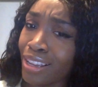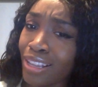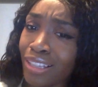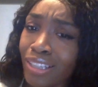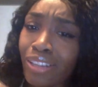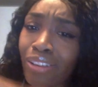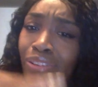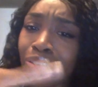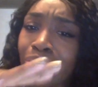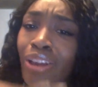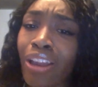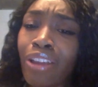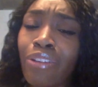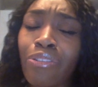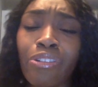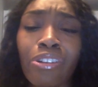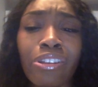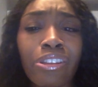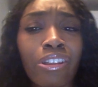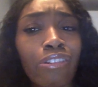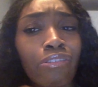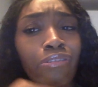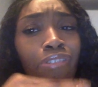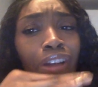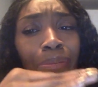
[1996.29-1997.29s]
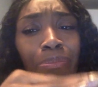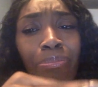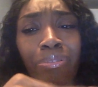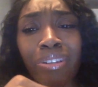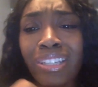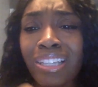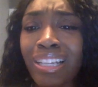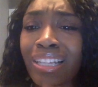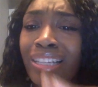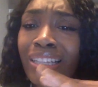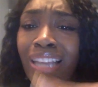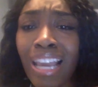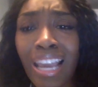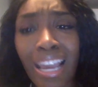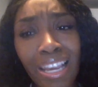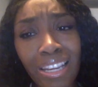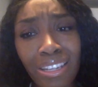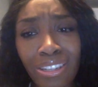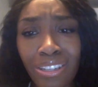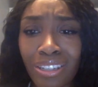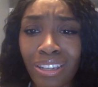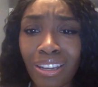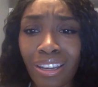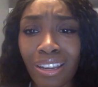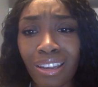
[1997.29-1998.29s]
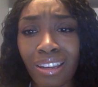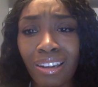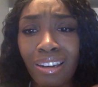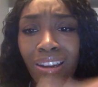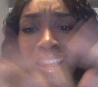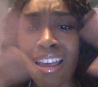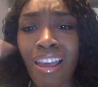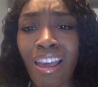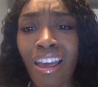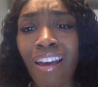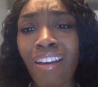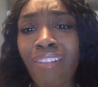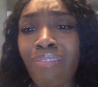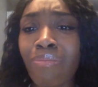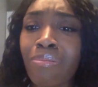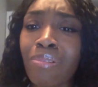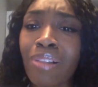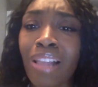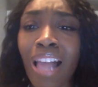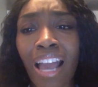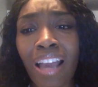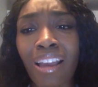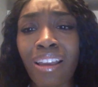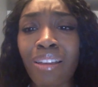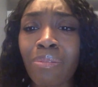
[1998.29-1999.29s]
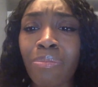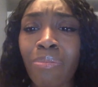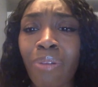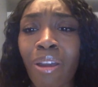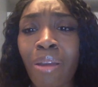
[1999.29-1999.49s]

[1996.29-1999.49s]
to fight for the representation of black